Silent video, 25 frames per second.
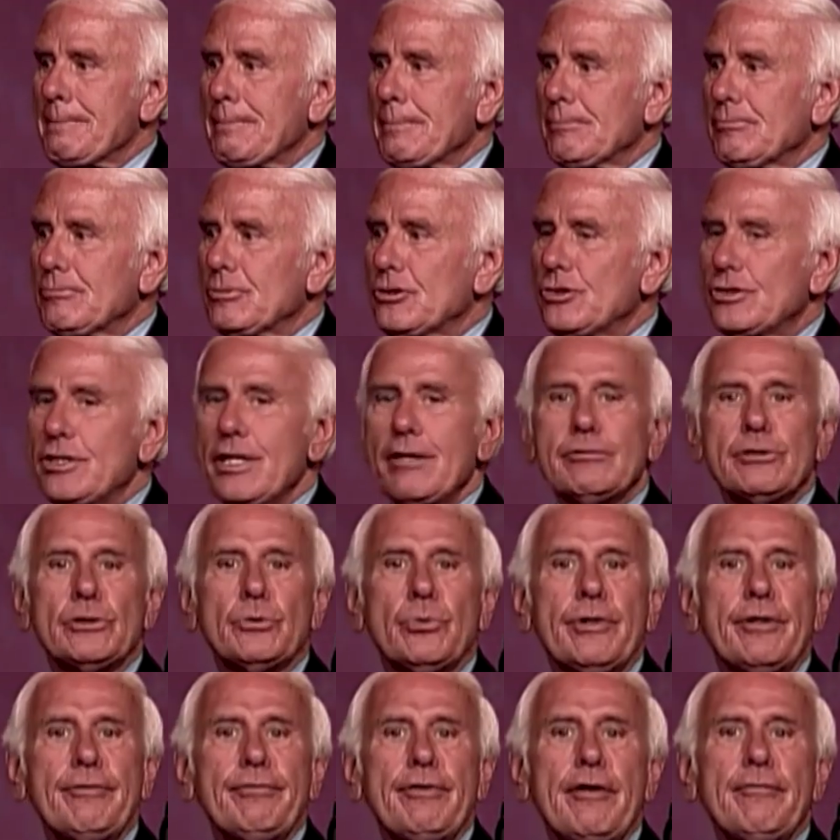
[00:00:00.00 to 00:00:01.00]
Since I was
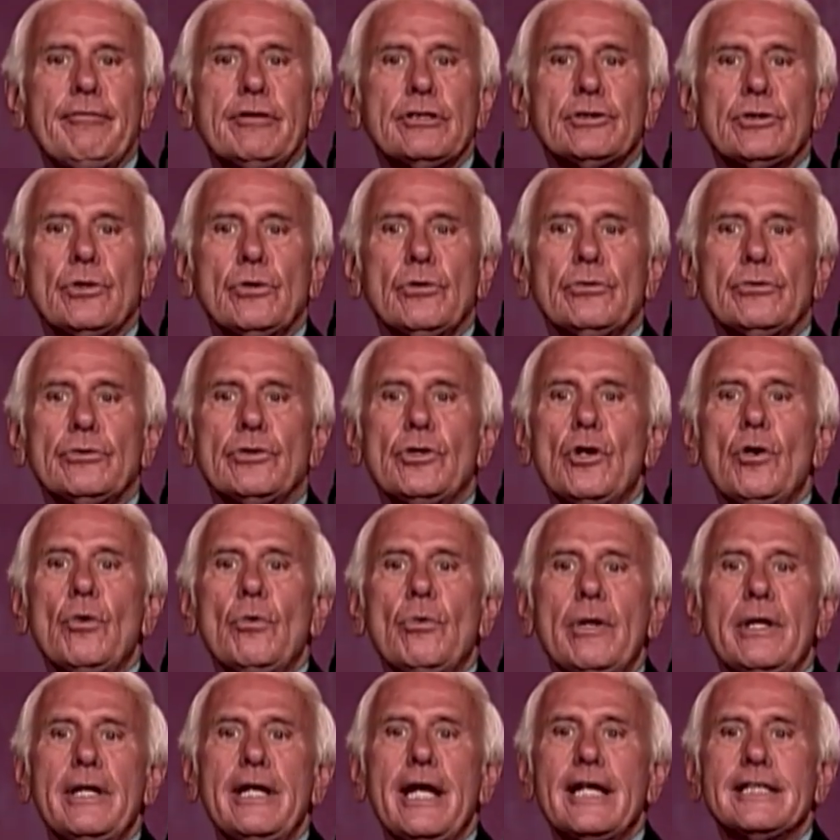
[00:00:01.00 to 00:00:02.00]
25 years old, no
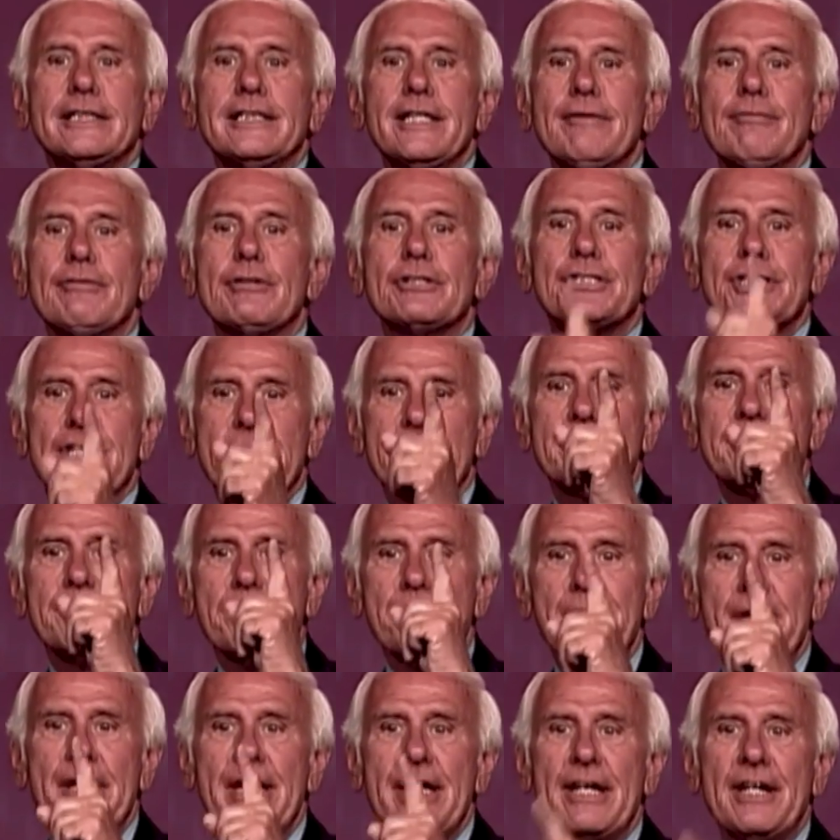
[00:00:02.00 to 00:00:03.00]
one has ever said to
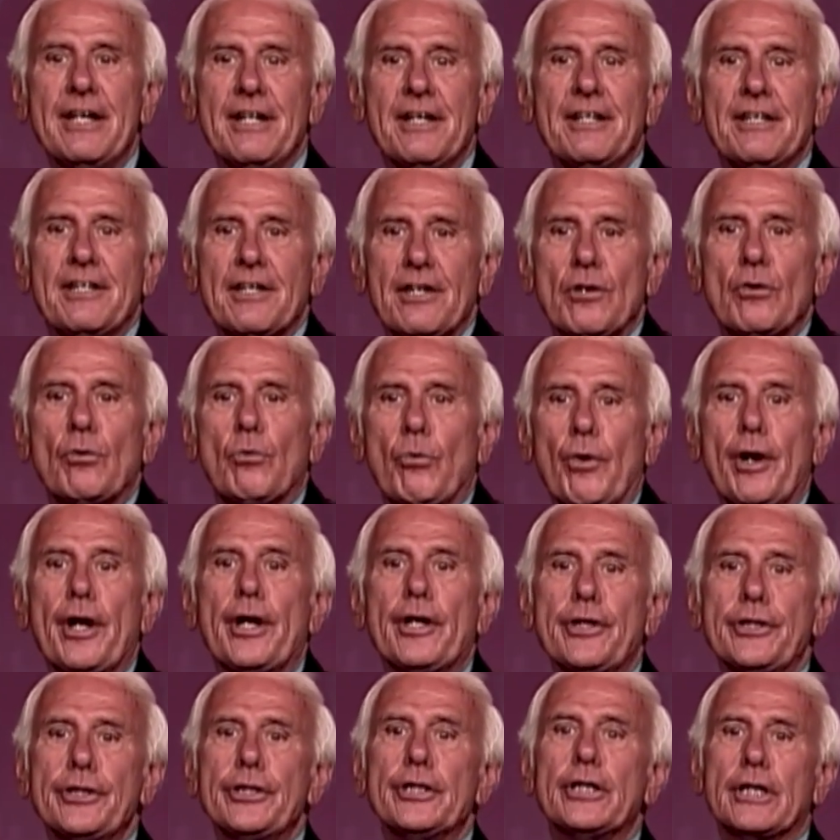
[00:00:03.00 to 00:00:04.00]
me, when
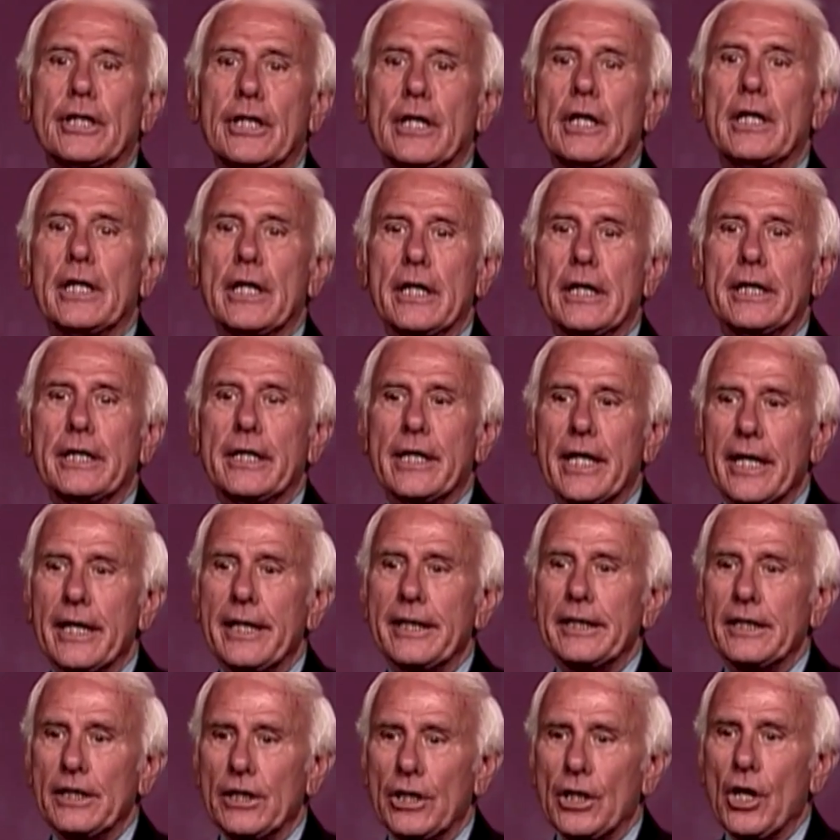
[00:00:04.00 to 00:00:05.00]
are you gonna
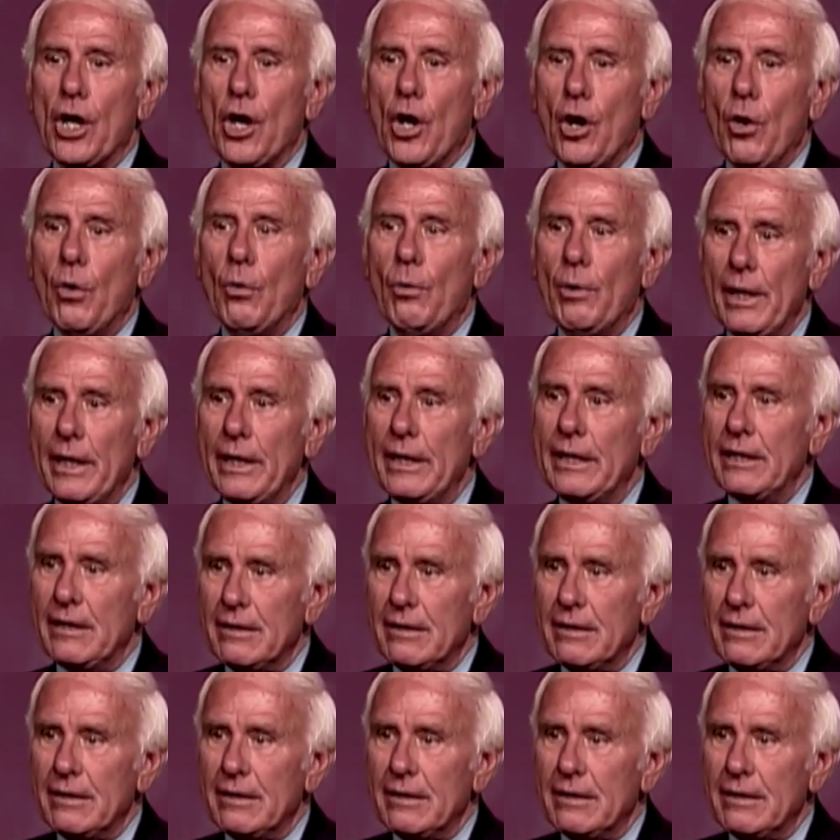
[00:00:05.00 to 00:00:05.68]
get going?